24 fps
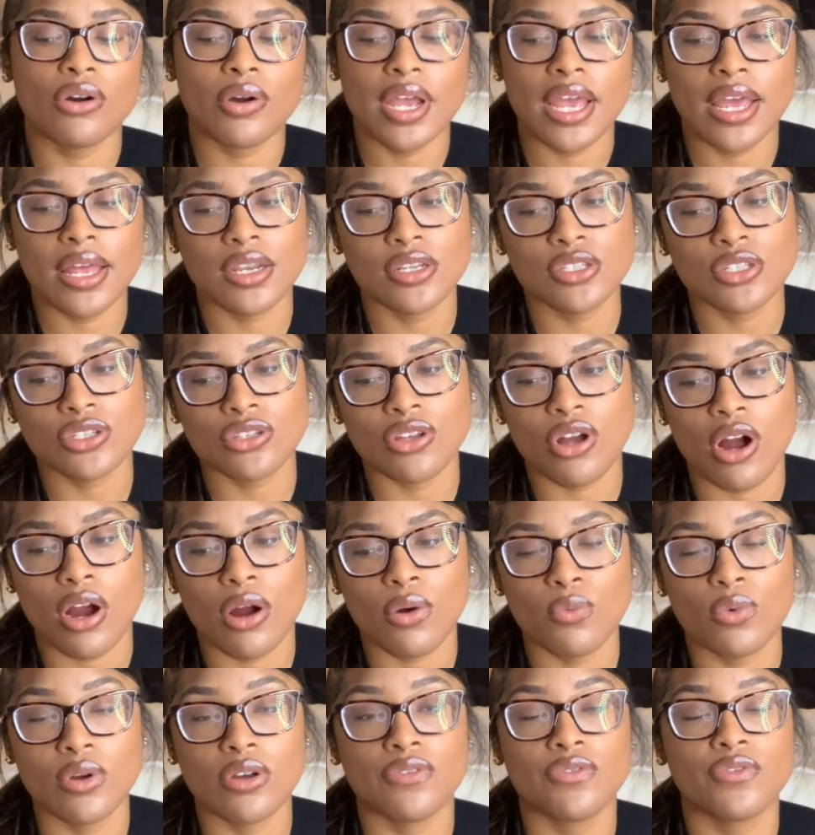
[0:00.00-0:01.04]
ahead and
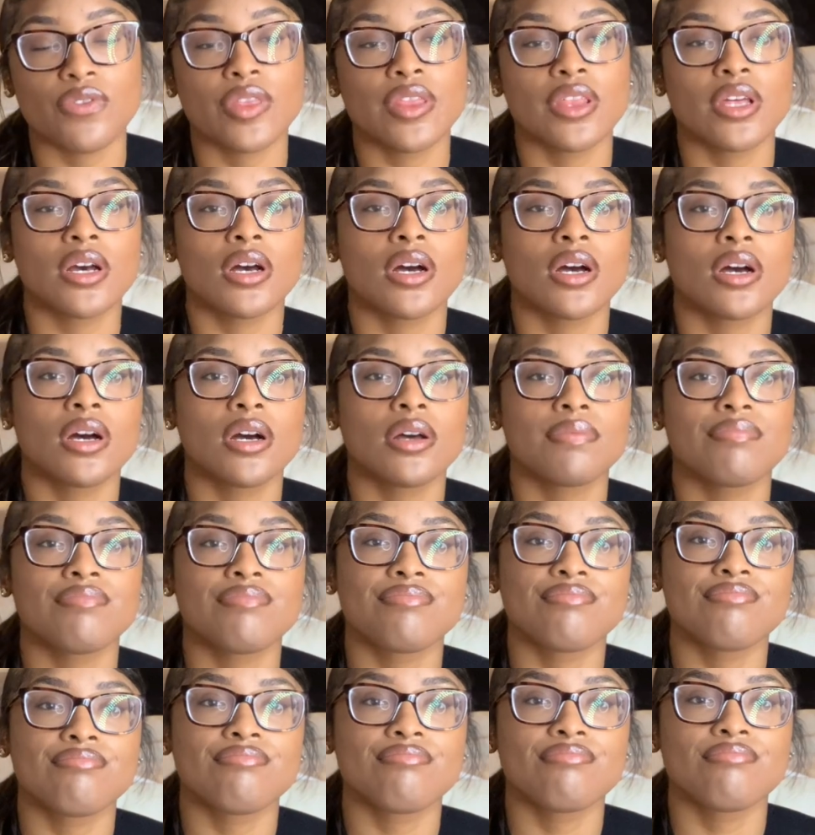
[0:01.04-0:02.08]
start with the
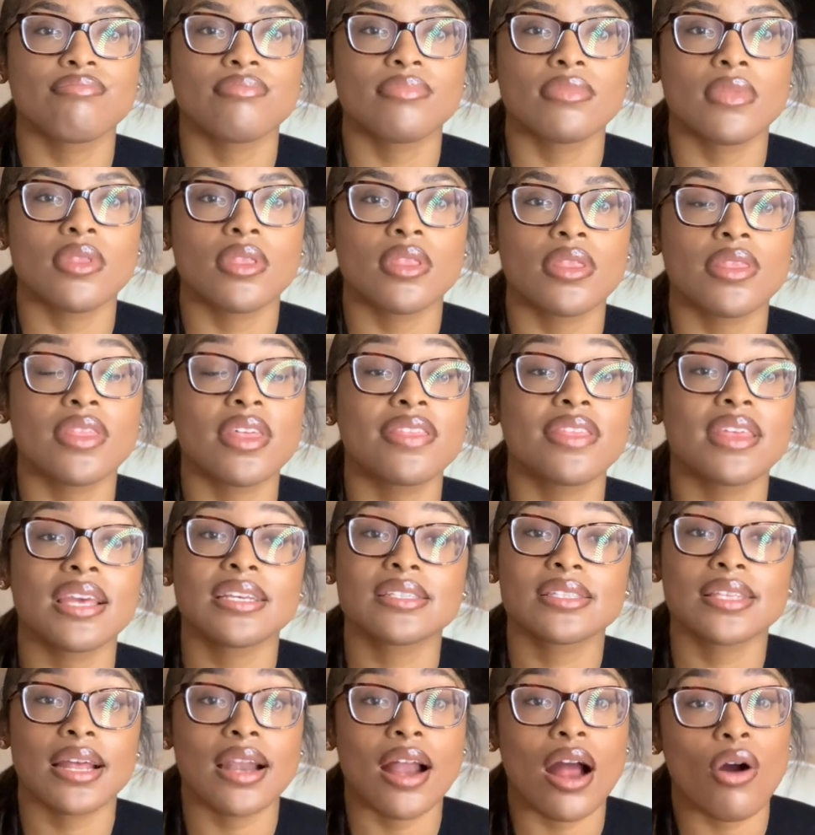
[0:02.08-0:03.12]

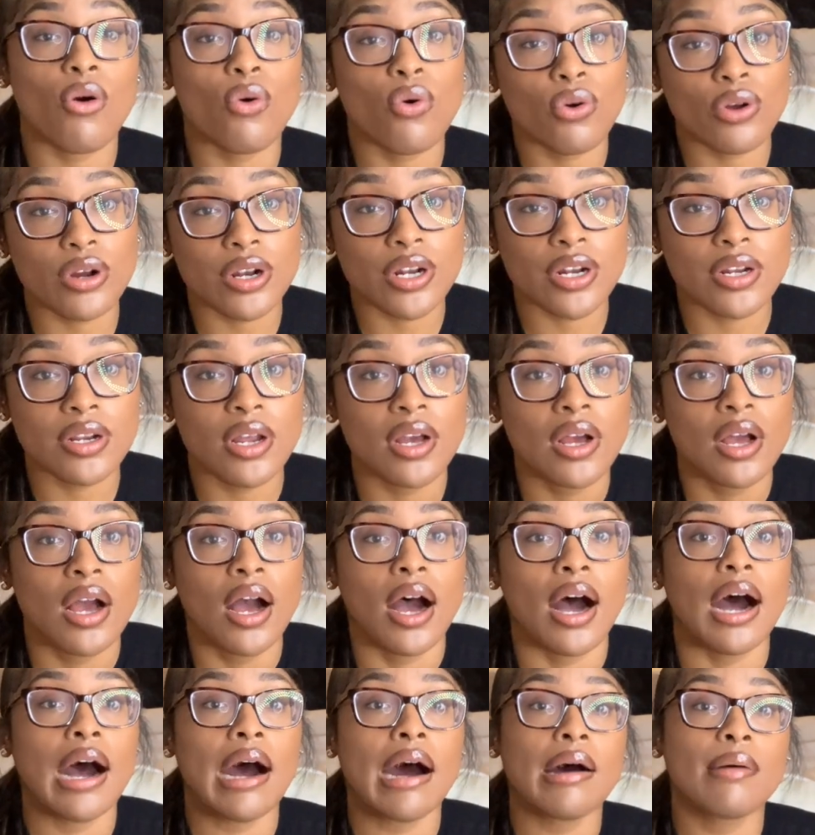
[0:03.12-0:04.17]
things that I ordered
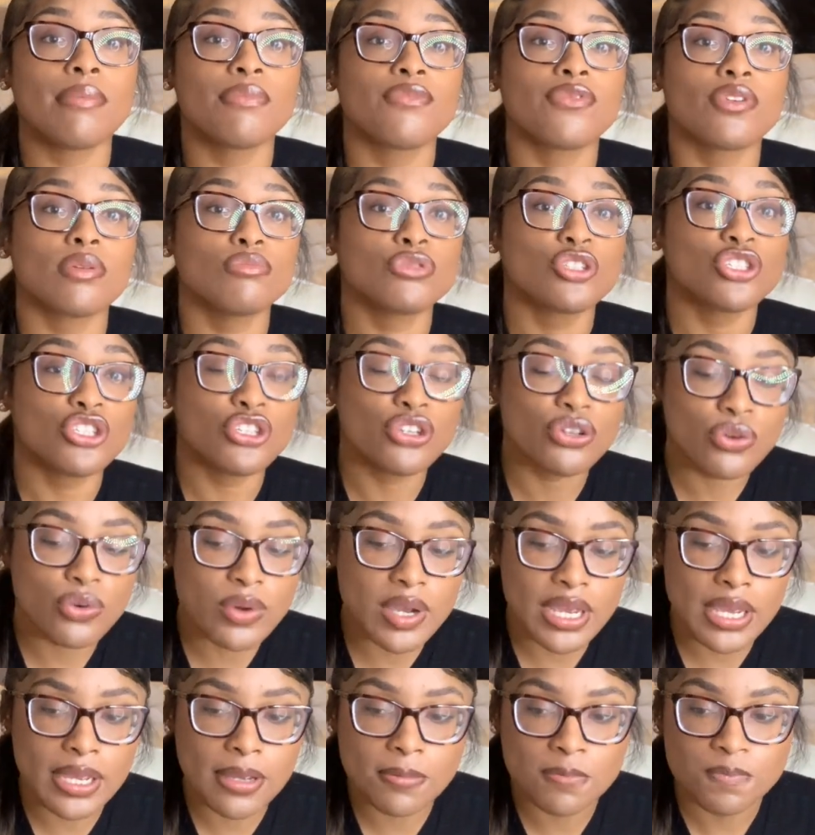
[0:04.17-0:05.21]
from
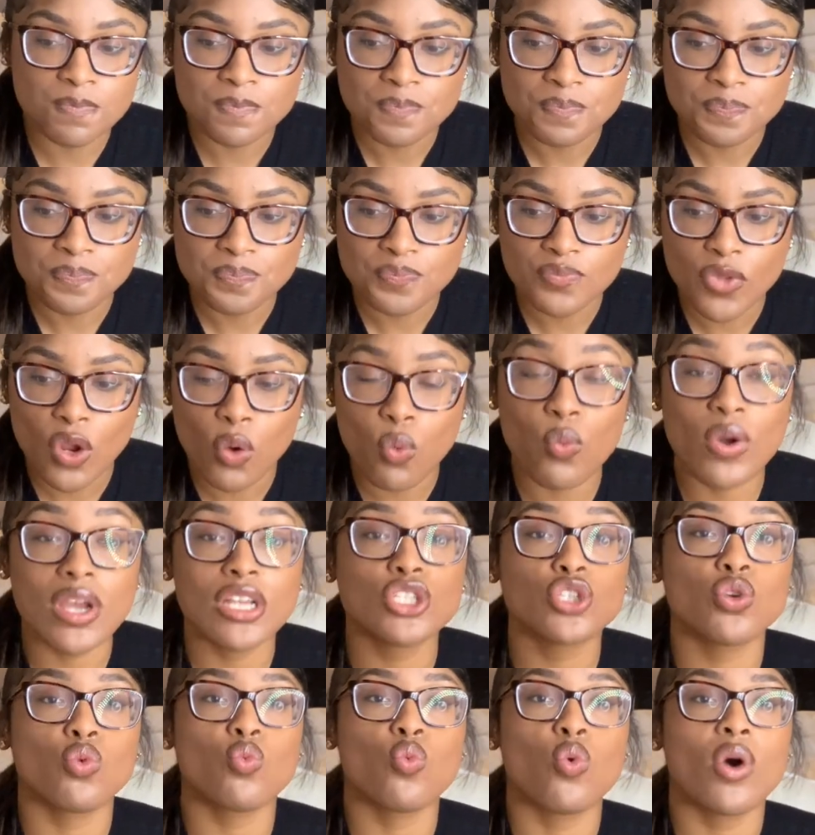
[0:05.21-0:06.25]
Chewy,
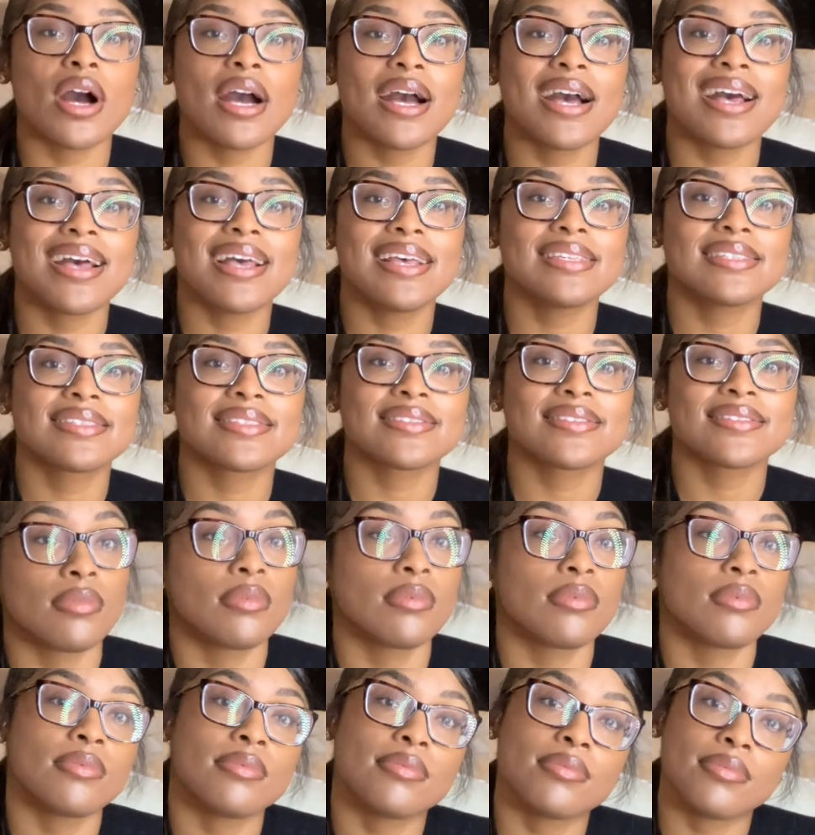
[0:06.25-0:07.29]
which was,
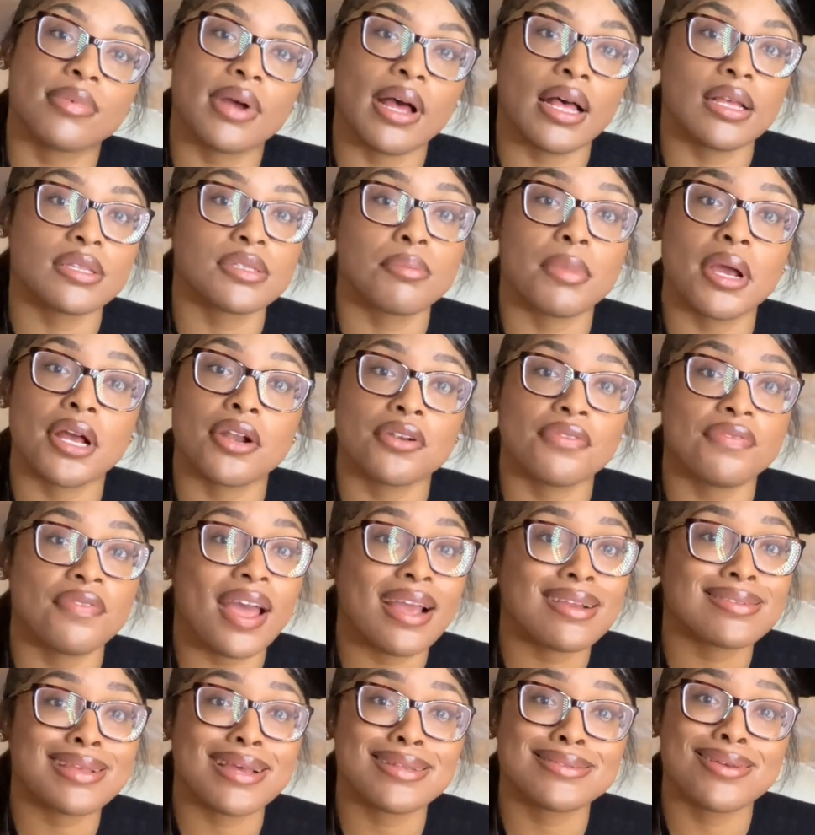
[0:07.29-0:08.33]
as a matter of
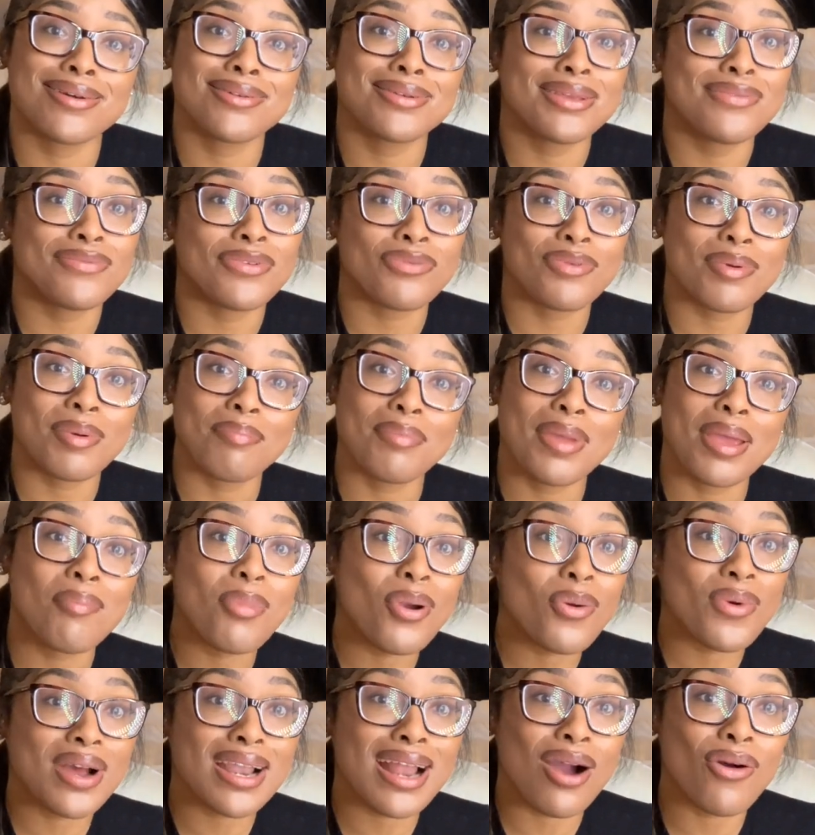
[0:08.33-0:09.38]
fact, I don't even remember
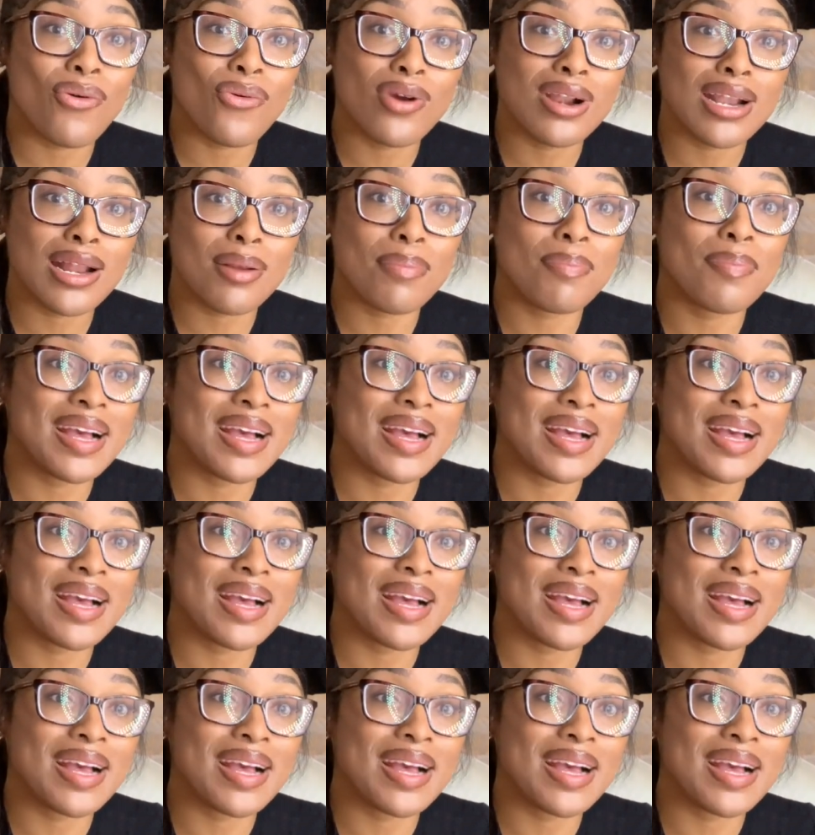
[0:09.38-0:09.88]
what I ordered,